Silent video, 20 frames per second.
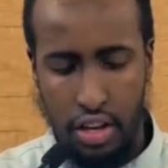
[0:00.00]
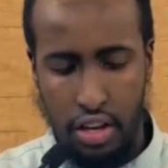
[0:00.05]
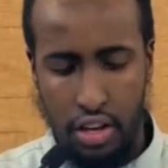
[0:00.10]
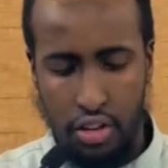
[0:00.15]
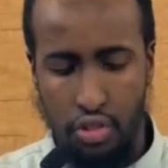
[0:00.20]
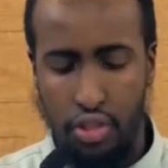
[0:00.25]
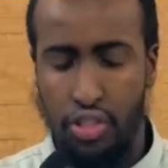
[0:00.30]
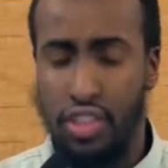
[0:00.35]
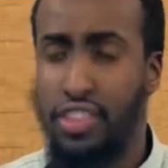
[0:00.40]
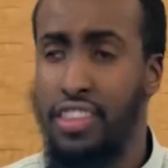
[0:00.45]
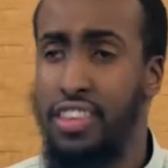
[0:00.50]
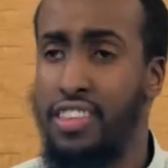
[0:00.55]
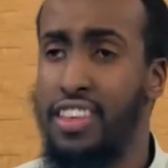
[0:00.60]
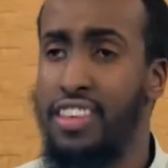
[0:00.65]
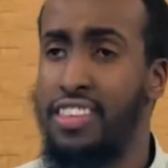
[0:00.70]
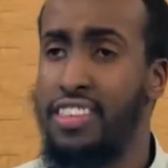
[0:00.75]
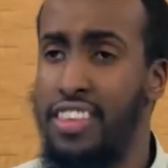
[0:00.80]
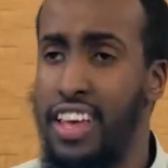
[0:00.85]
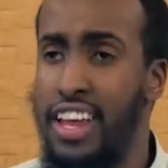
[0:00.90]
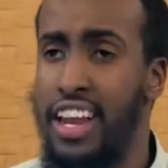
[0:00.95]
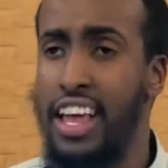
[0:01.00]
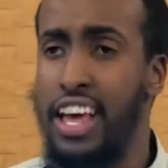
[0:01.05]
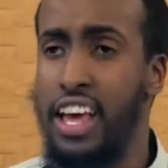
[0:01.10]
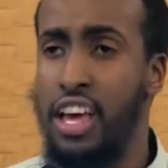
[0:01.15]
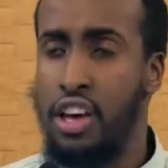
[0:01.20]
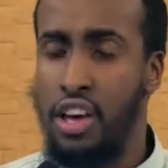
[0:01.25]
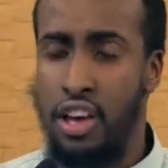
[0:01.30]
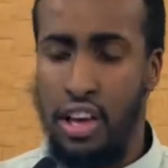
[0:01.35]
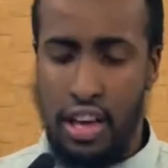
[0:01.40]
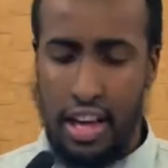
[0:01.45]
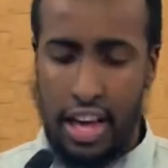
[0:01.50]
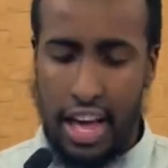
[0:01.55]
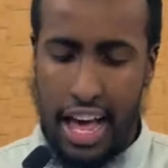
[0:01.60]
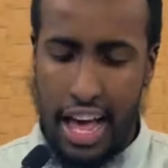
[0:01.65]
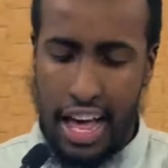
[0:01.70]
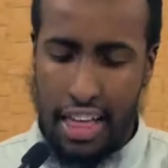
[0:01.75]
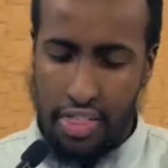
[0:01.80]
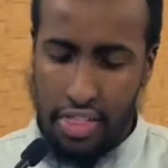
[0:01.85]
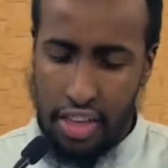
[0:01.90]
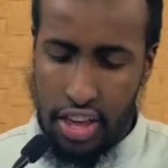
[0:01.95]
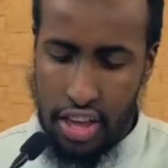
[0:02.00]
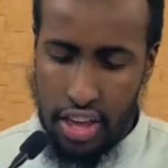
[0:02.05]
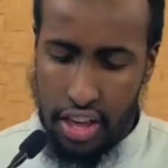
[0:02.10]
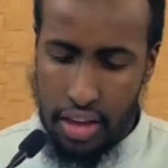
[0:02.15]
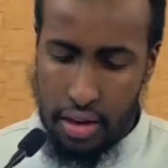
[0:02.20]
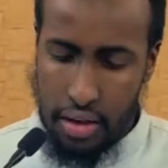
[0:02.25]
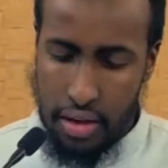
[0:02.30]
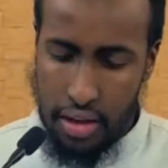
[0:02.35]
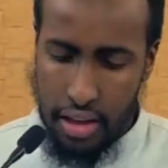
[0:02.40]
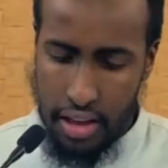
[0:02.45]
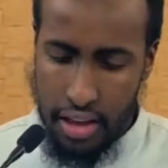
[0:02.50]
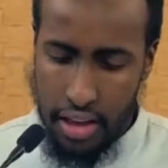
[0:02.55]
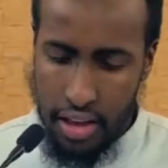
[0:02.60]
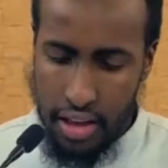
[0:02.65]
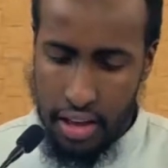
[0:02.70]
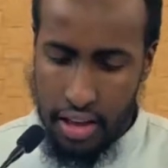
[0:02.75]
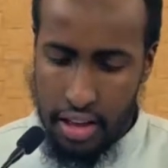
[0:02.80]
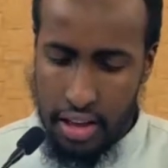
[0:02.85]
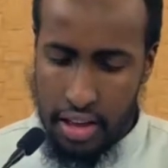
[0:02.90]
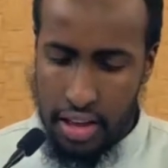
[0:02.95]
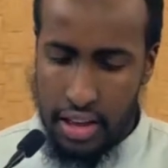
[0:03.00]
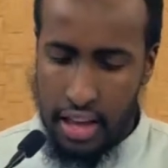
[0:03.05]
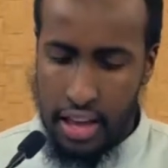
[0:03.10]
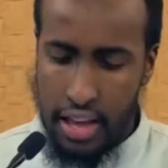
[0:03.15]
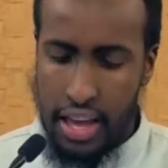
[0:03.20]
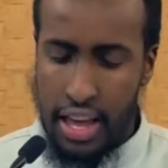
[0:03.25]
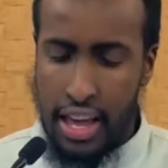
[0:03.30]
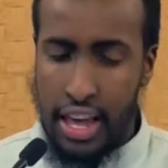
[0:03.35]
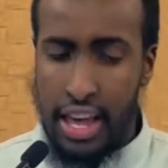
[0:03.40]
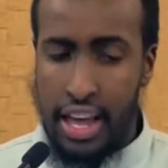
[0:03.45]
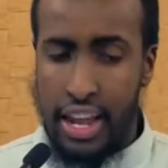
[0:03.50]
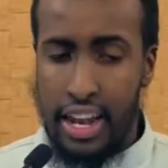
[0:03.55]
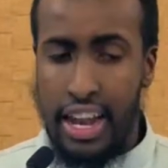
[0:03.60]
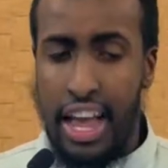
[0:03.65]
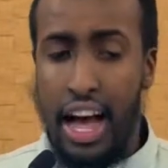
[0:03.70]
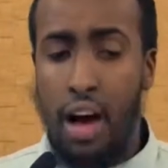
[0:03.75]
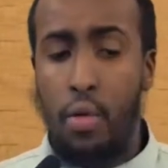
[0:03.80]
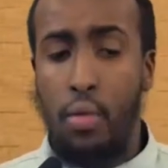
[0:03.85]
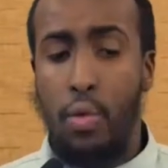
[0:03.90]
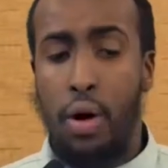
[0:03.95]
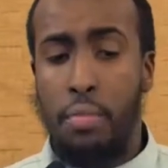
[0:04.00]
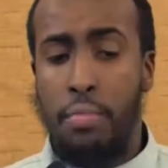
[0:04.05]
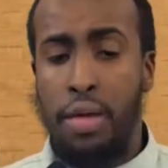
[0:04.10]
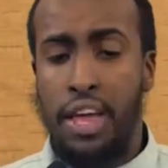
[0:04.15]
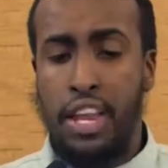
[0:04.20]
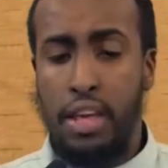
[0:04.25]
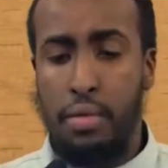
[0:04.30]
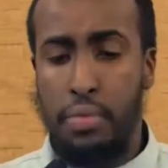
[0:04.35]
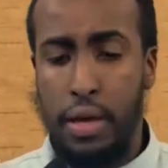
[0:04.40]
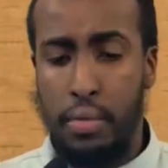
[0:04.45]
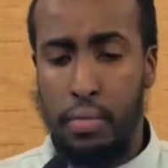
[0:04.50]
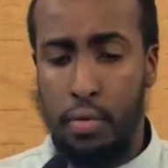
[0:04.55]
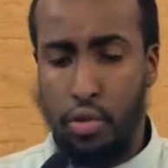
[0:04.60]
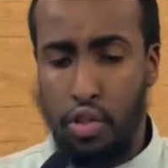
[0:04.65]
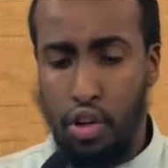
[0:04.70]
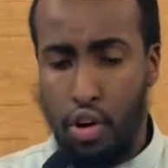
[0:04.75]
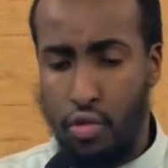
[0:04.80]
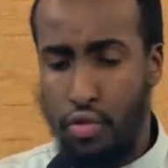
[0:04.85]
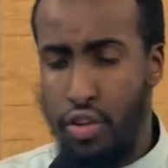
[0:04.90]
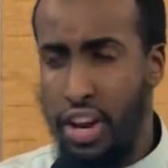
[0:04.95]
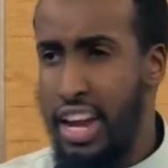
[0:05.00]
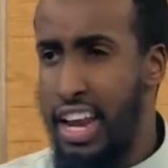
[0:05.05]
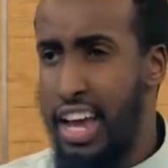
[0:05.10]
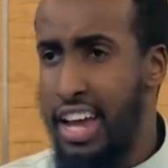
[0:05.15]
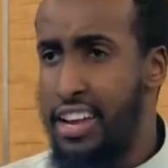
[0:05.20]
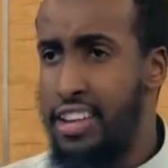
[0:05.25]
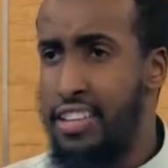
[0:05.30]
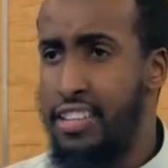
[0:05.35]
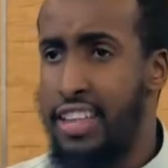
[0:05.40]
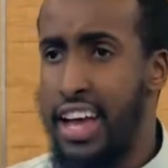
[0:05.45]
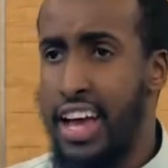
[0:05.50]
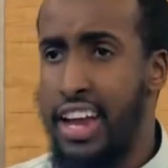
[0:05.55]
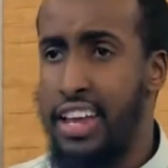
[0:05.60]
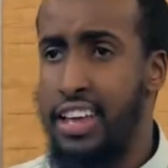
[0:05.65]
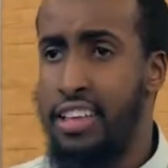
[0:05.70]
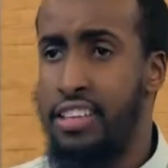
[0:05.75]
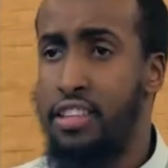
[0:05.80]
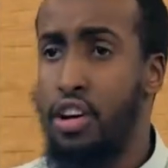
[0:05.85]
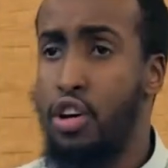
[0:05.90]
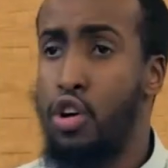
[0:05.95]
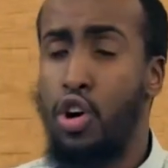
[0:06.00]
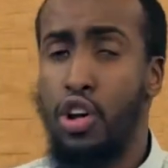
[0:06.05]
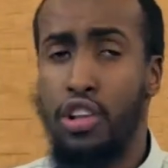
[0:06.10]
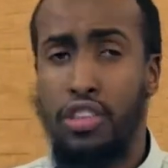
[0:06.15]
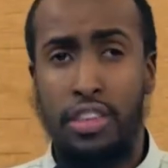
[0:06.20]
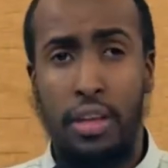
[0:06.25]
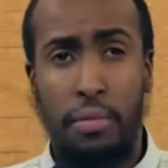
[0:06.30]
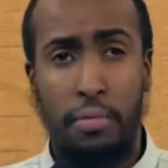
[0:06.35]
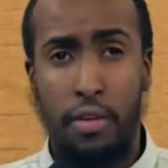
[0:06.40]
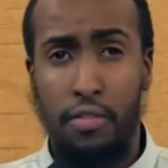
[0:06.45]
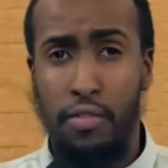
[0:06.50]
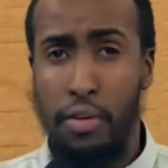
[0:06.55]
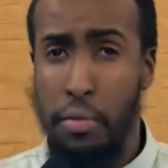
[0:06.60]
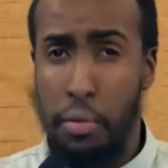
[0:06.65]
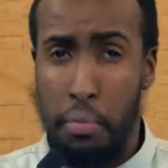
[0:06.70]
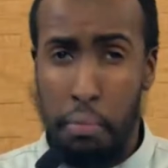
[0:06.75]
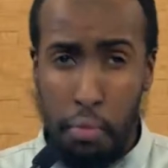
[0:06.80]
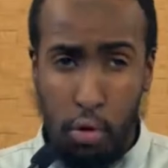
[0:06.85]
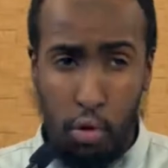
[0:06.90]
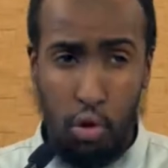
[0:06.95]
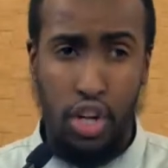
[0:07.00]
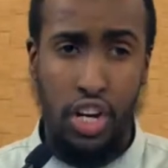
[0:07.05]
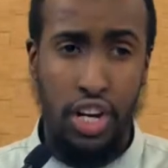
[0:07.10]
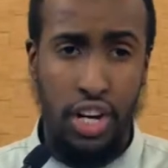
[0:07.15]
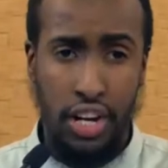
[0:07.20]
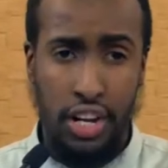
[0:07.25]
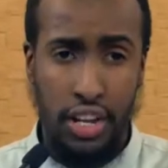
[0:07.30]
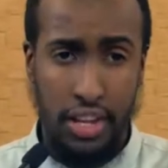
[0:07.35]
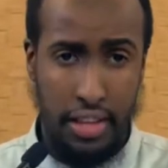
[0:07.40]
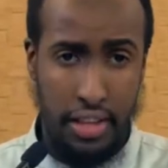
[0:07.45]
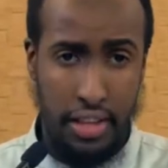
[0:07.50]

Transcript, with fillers: So this is the sin. And the uh, now what many people don't really understand is the concept of abortion